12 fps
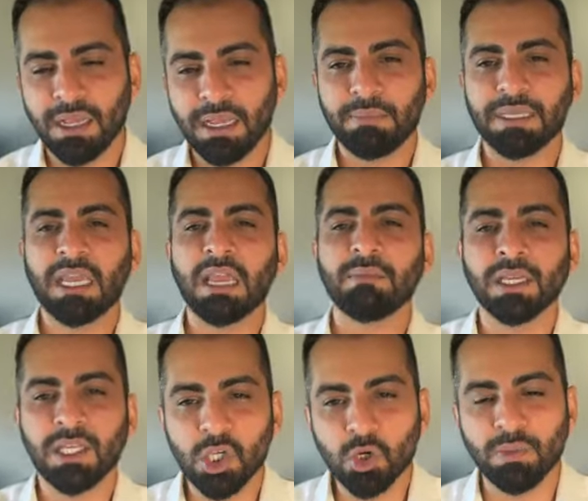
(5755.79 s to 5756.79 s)
became a
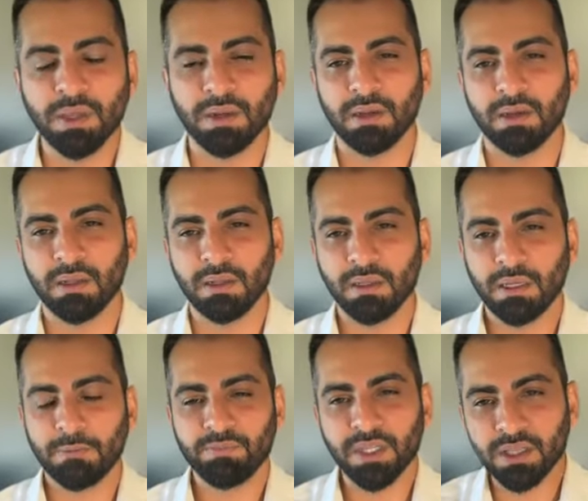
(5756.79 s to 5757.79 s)
human
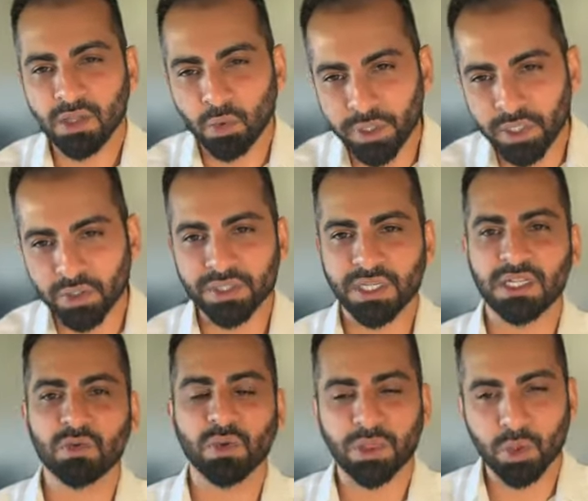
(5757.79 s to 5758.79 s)
in the real
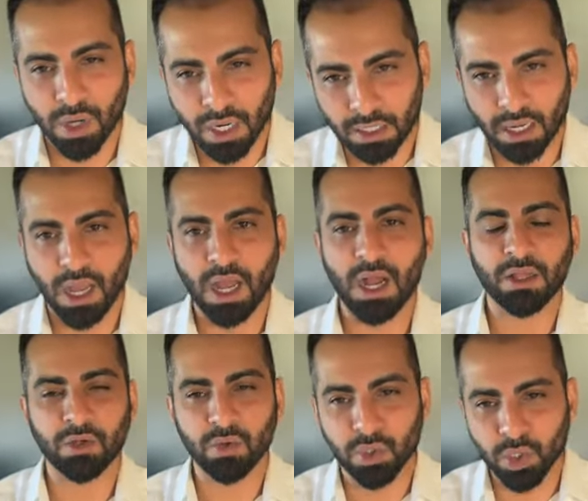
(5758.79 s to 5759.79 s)
sense, with through akhlaq,
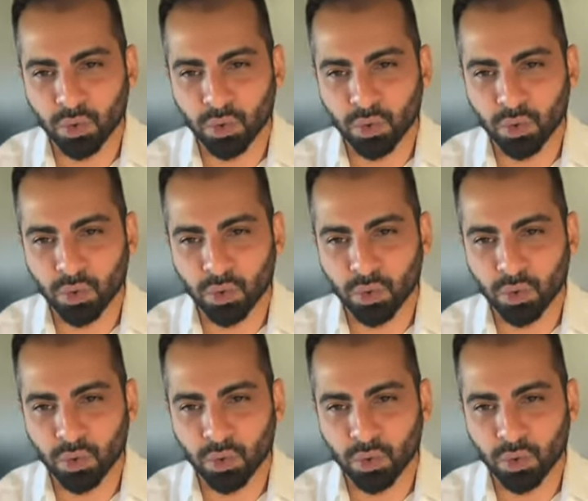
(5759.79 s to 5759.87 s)
through good